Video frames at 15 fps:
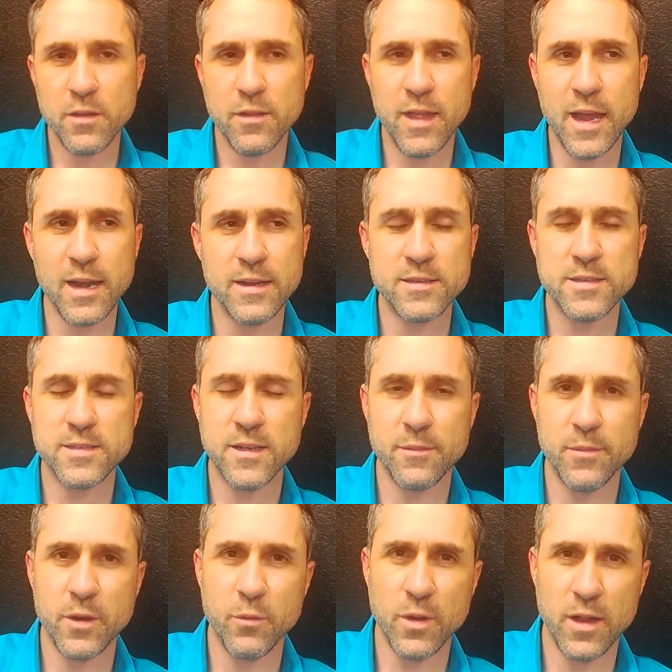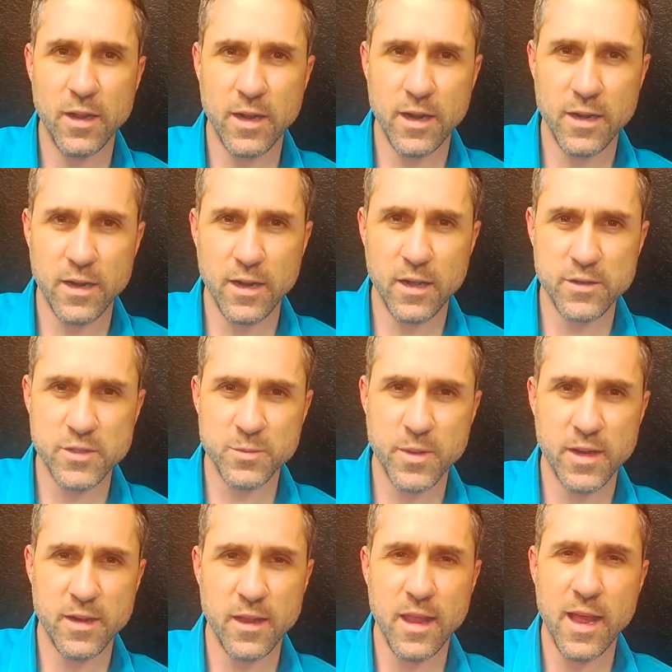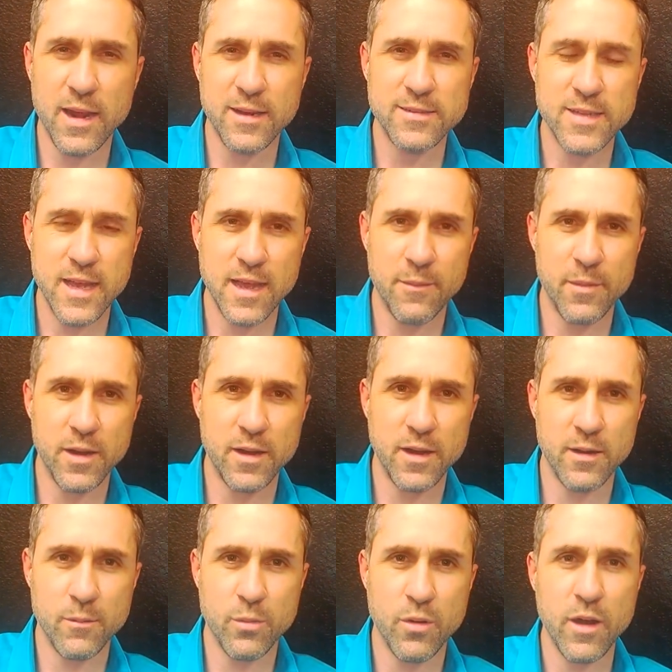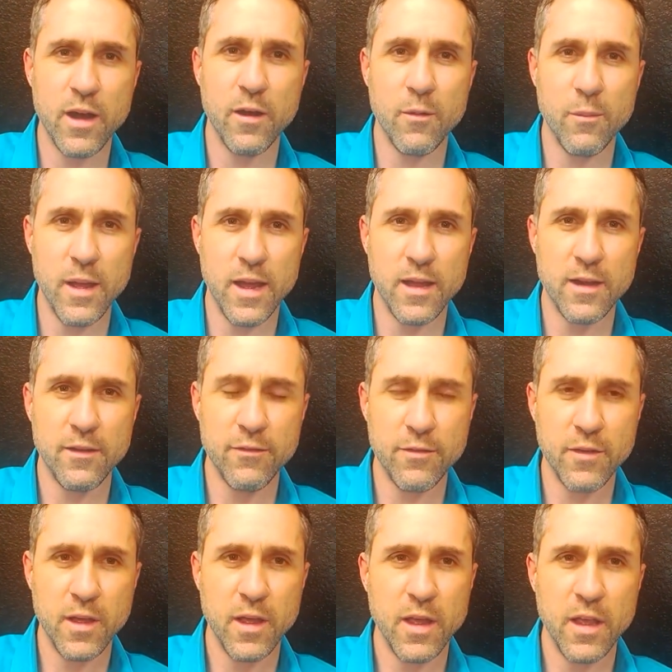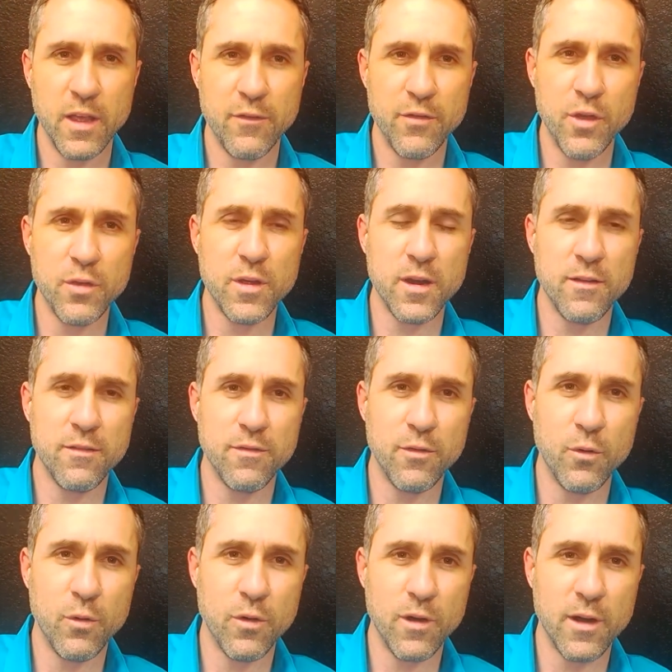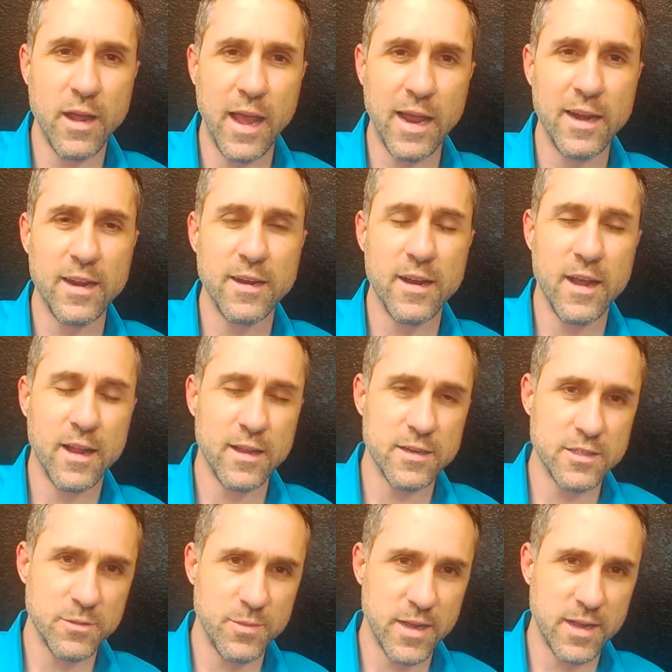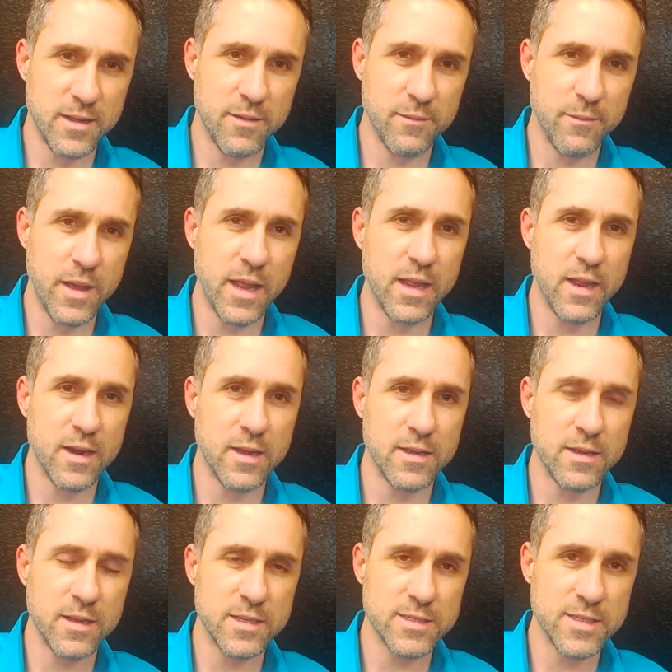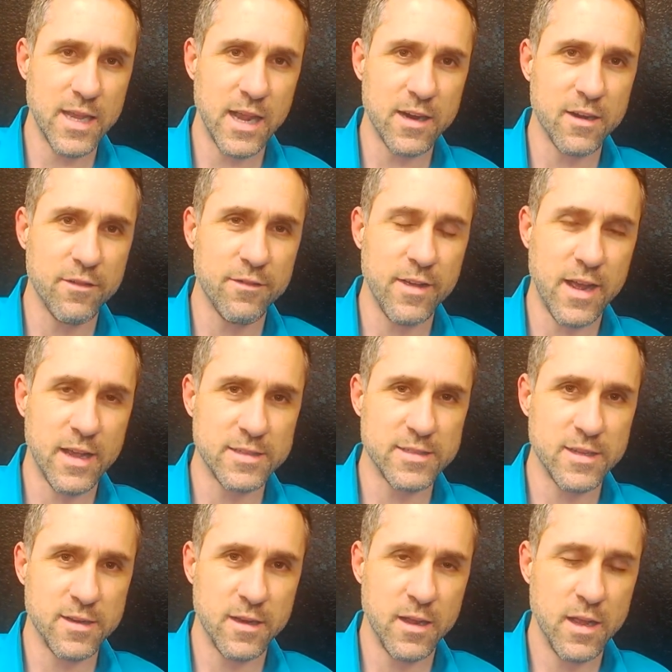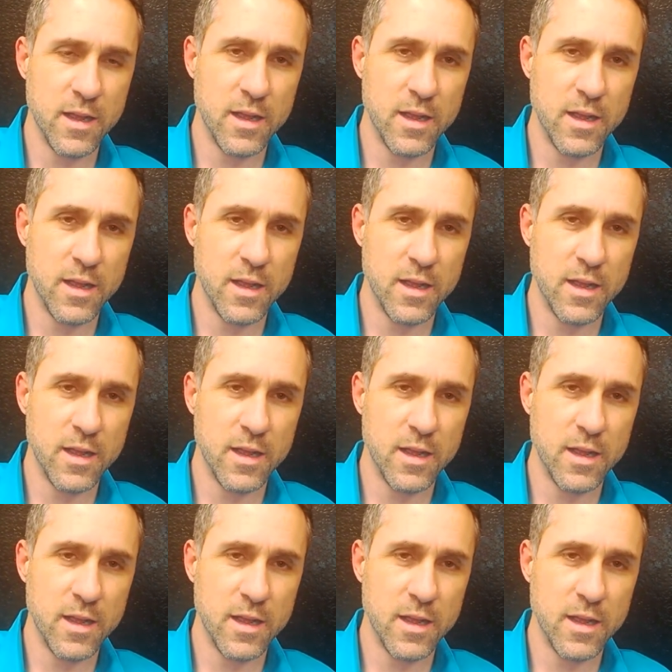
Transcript: that isn't something you really need to go spend a lot of time in prayer about. If you can afford $80 by making a sacrifice and